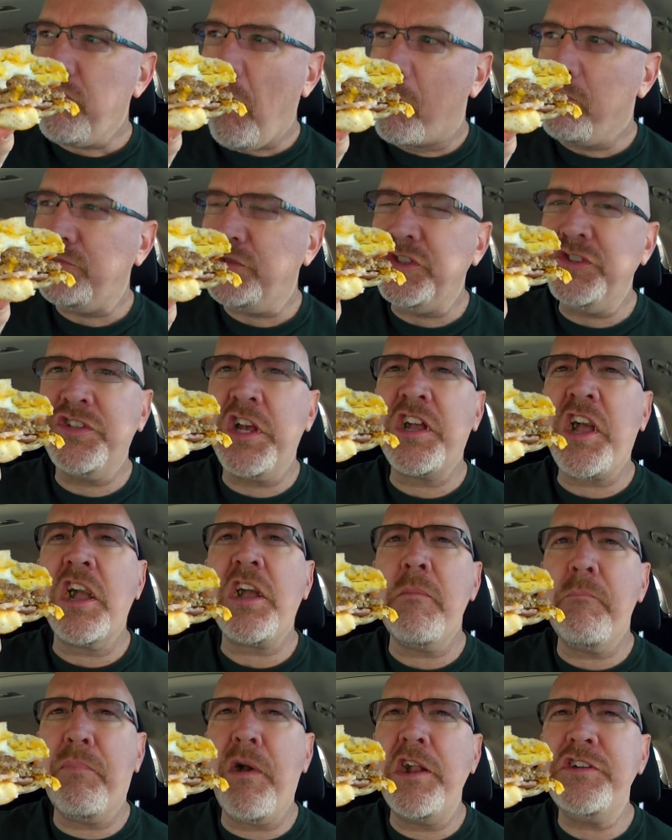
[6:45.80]
And she's like, I
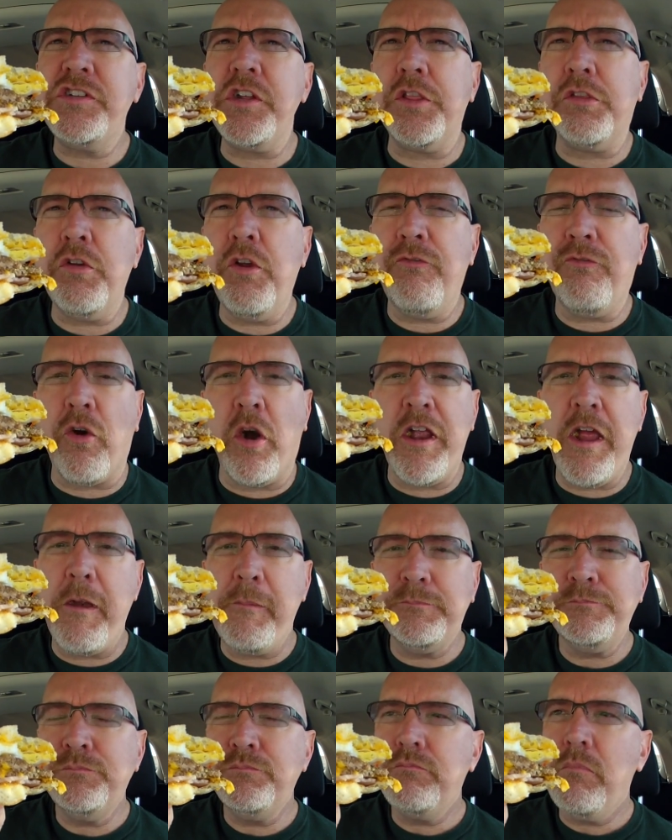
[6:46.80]
can punch it through for you.
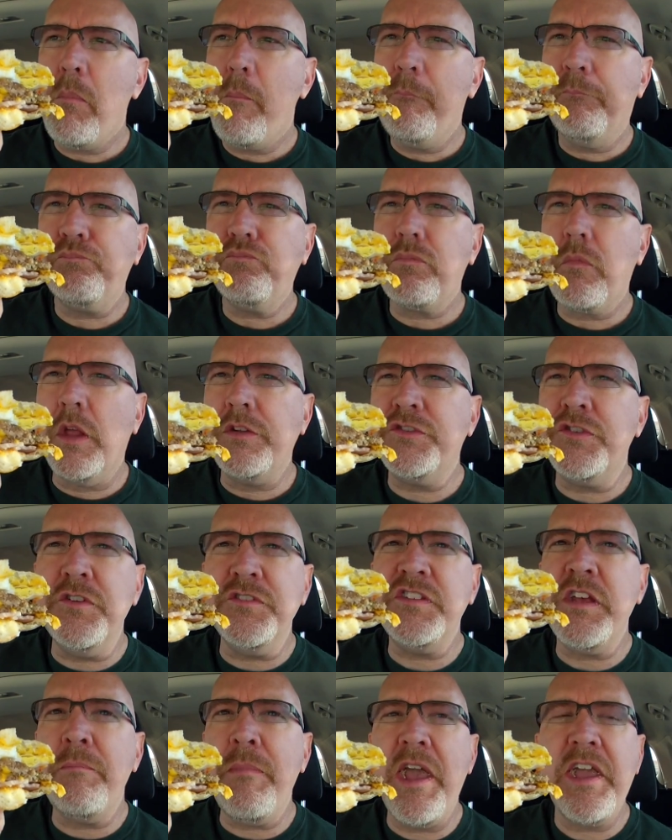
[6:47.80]
As soon
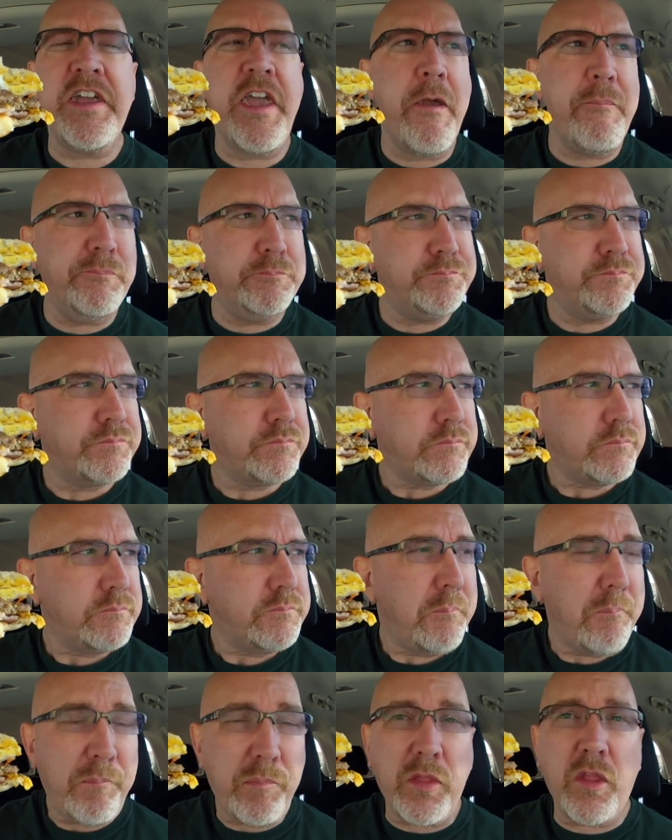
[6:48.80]
as they make it,
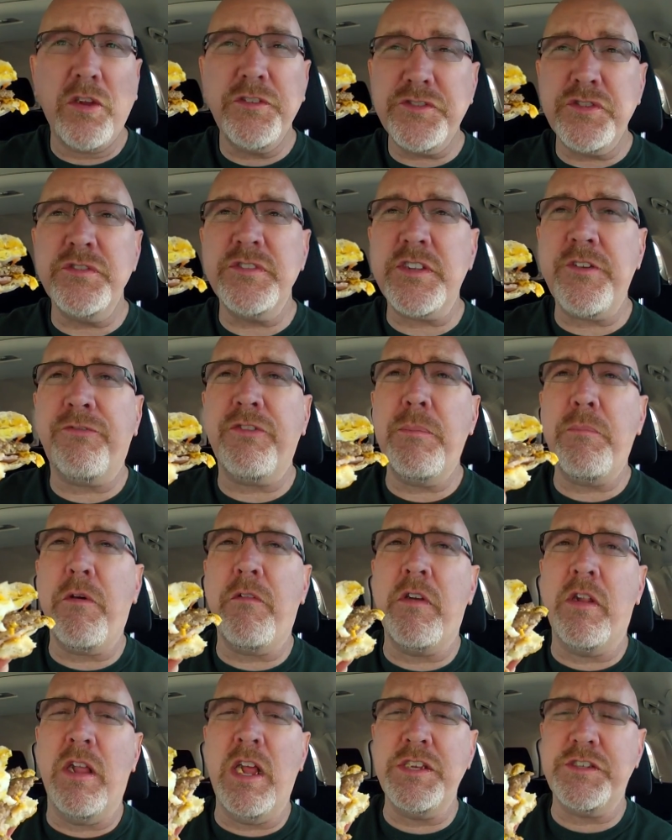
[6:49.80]
as soon as they flip
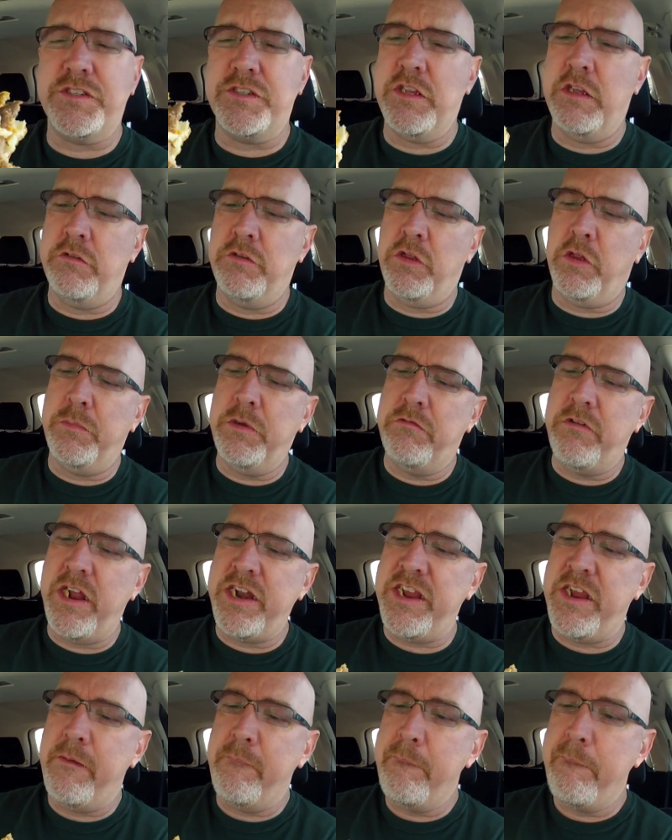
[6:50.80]
over lunch, it'll be
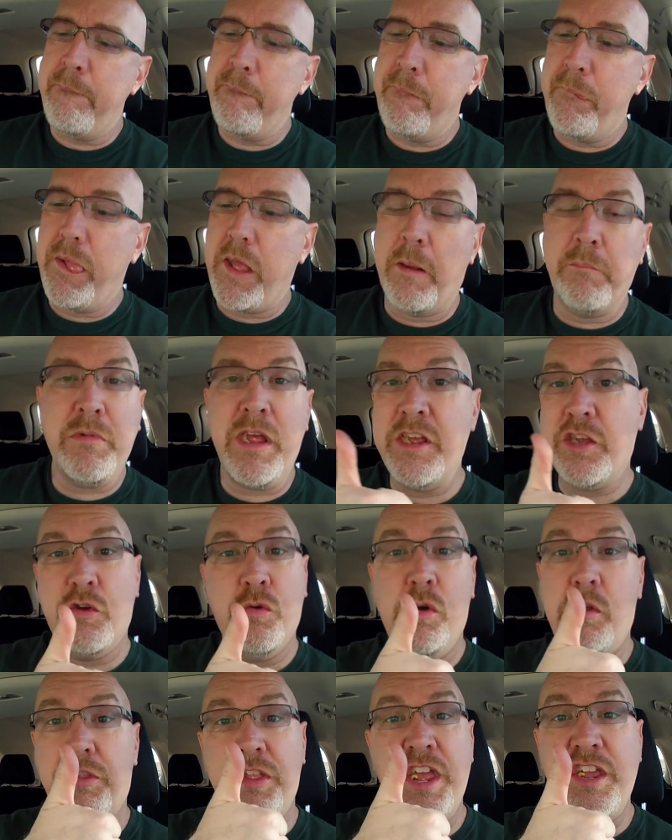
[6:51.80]
ready. I'm like,
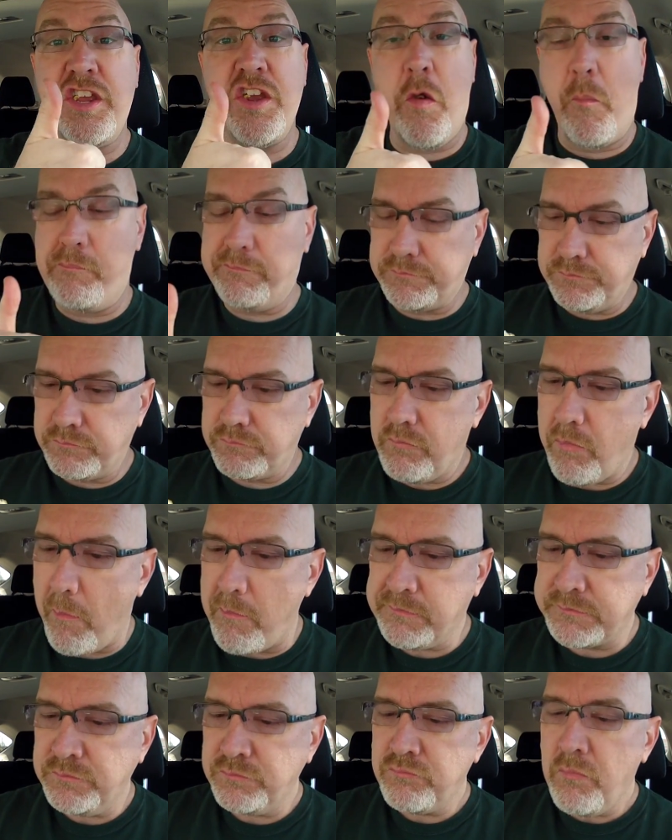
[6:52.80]
cool, thank you.
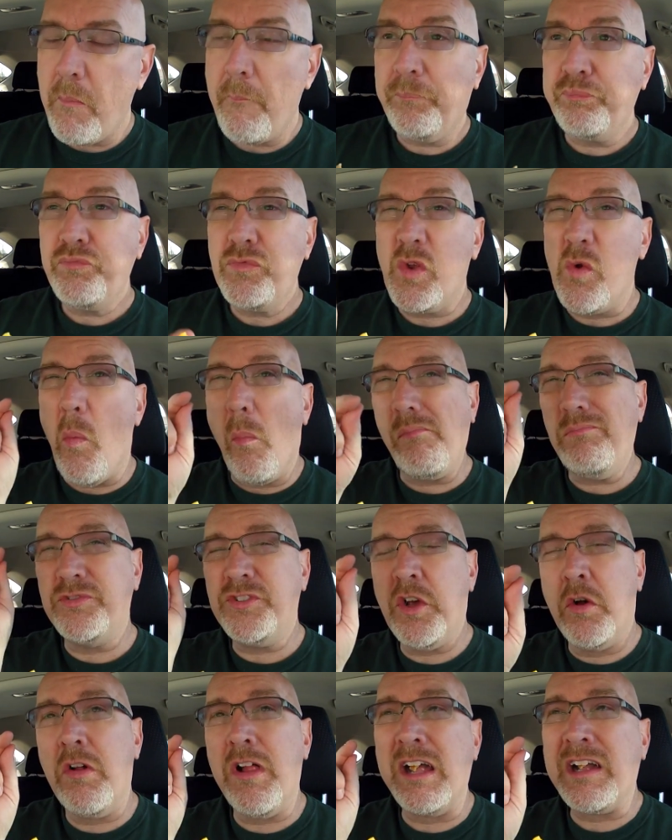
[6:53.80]

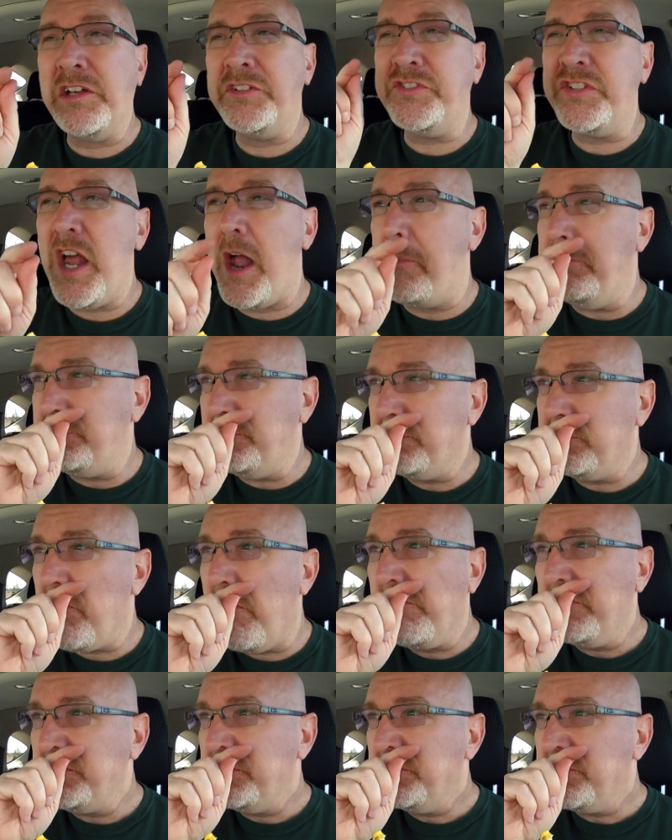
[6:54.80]
So like I said,
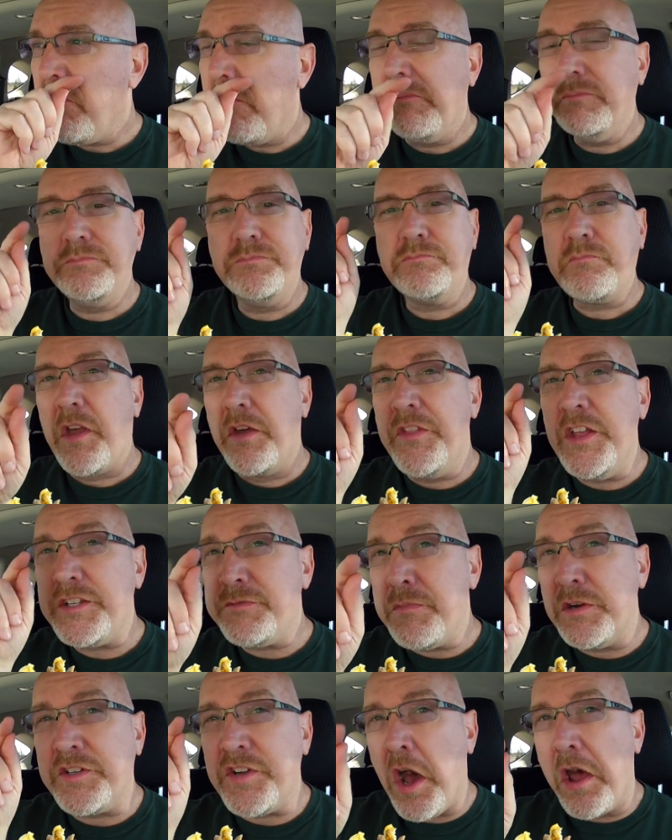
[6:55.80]
this
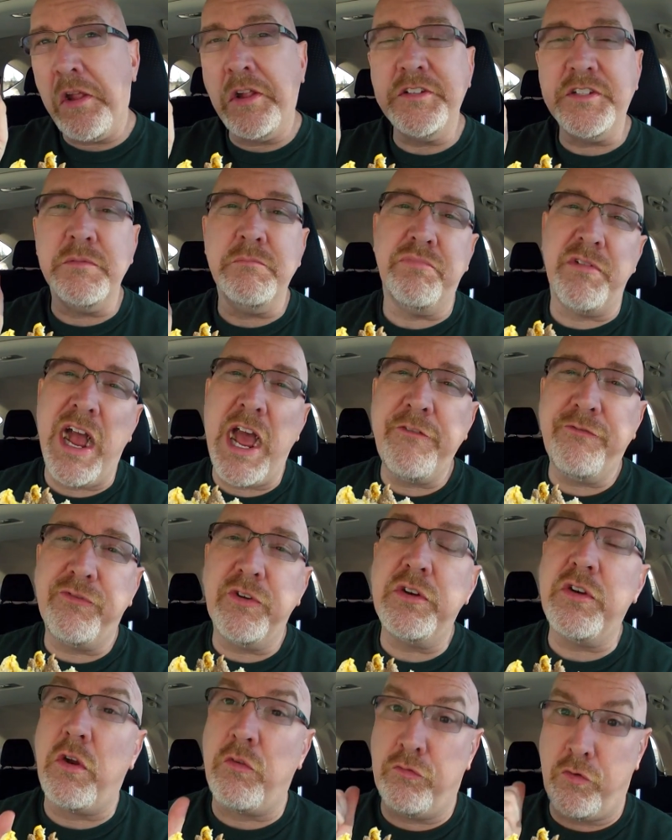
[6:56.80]
McDonald's in
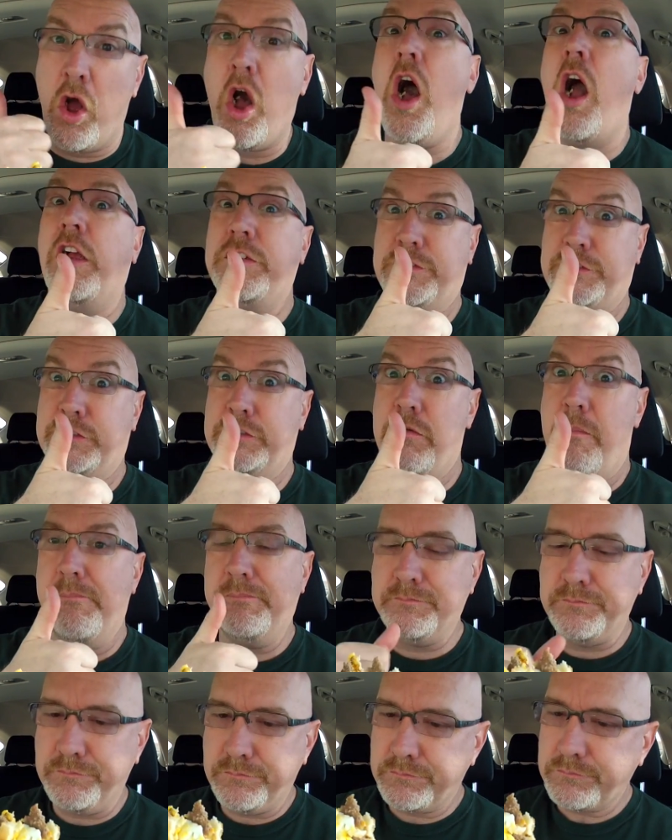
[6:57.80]
Bradford rocks.
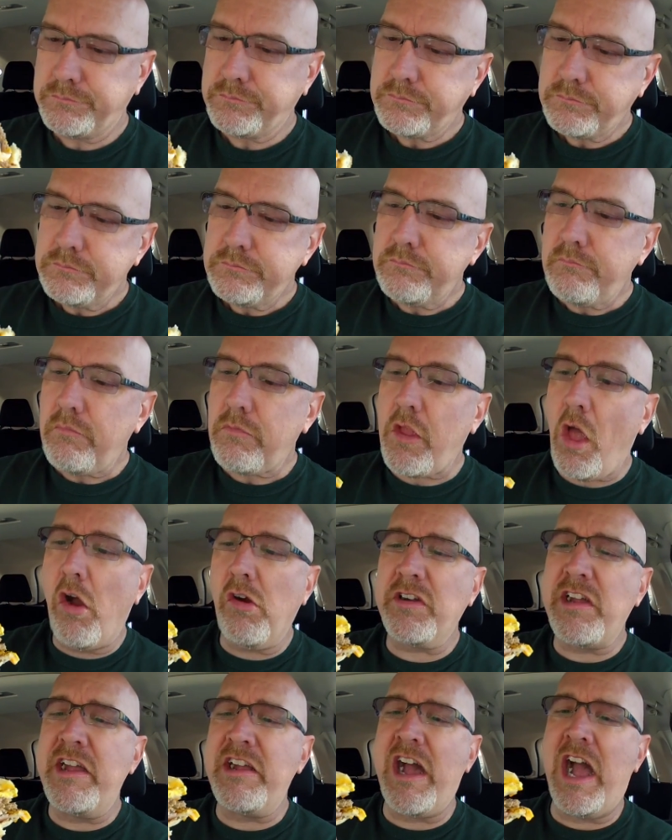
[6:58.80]

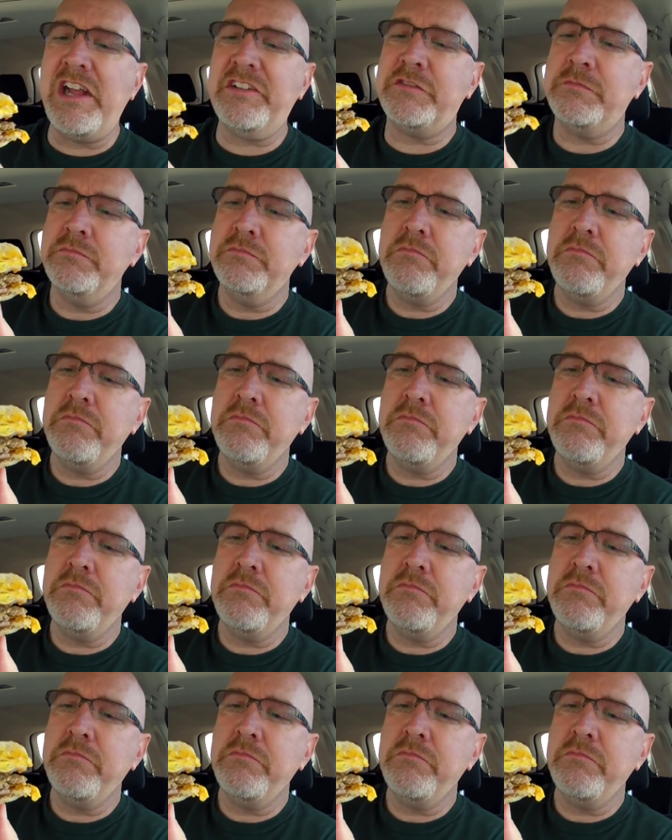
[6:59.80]
Okay guys.